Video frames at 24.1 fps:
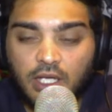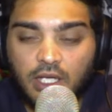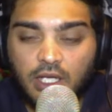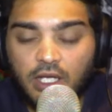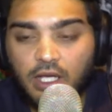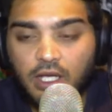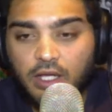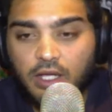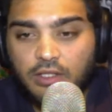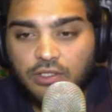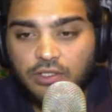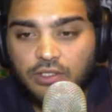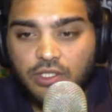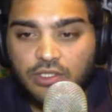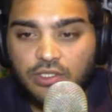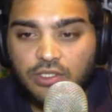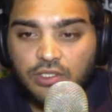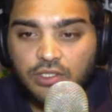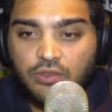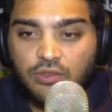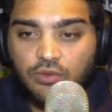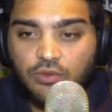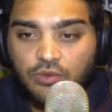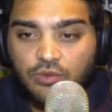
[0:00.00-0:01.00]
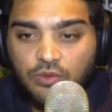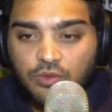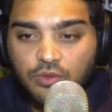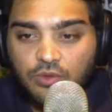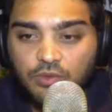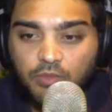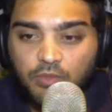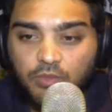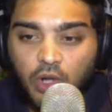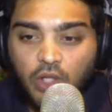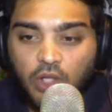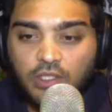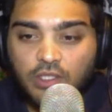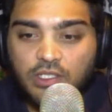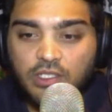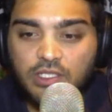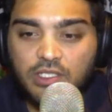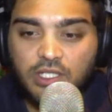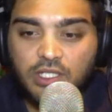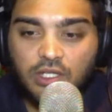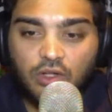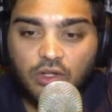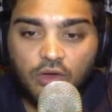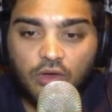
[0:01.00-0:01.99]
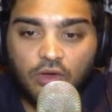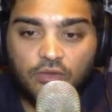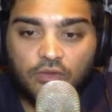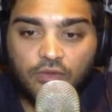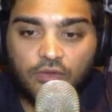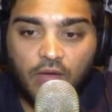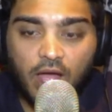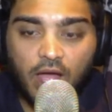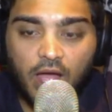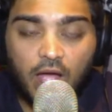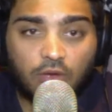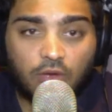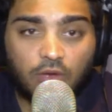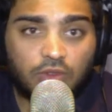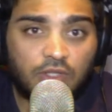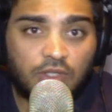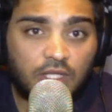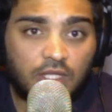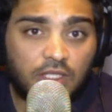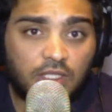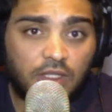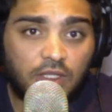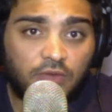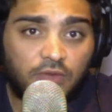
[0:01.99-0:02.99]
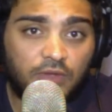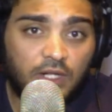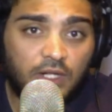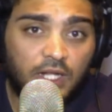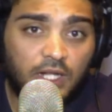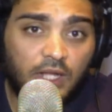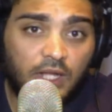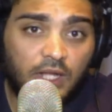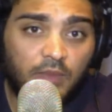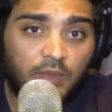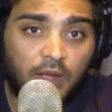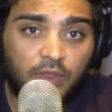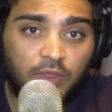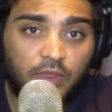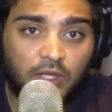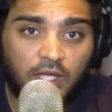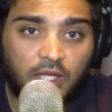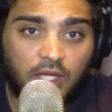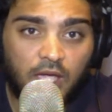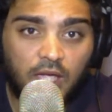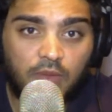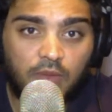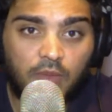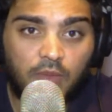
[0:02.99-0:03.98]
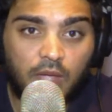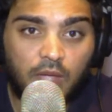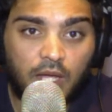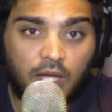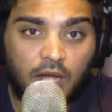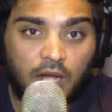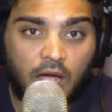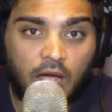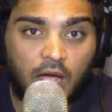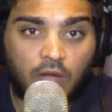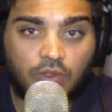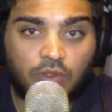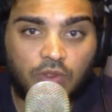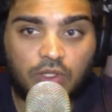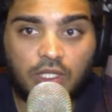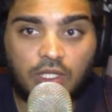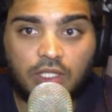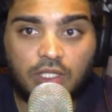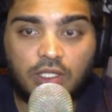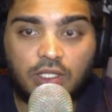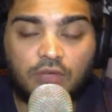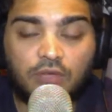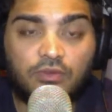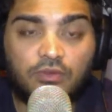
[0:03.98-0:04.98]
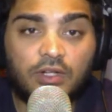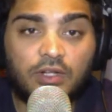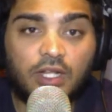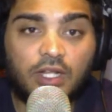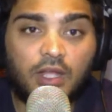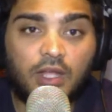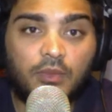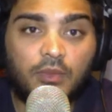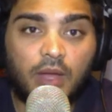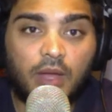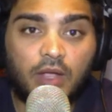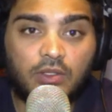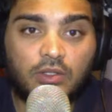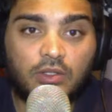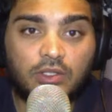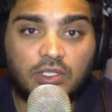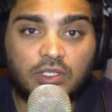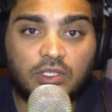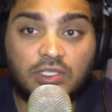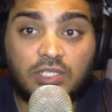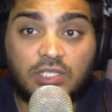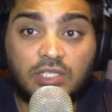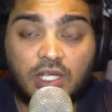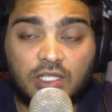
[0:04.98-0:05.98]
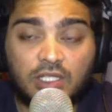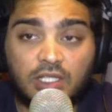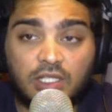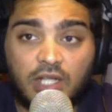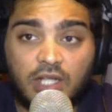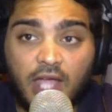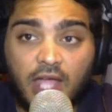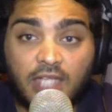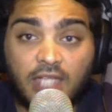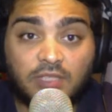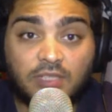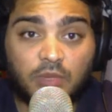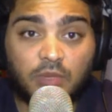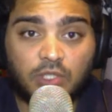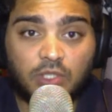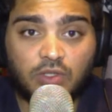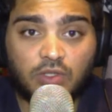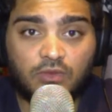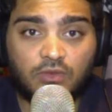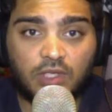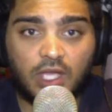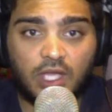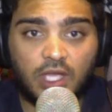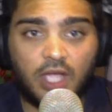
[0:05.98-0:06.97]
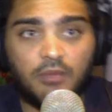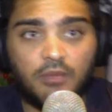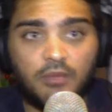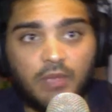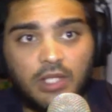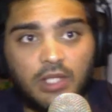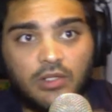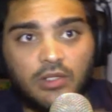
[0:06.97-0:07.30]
just to plant a seed of how to think differently about the game and how to think differently about certain aspects of the game. And on